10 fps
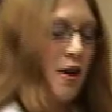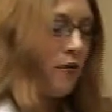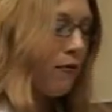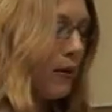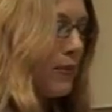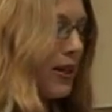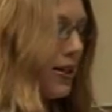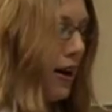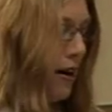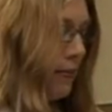From the
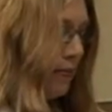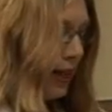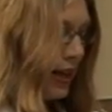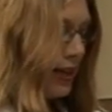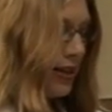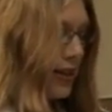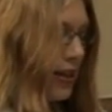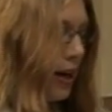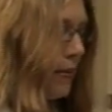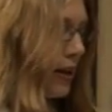top, he does
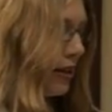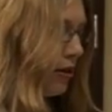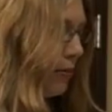come in a little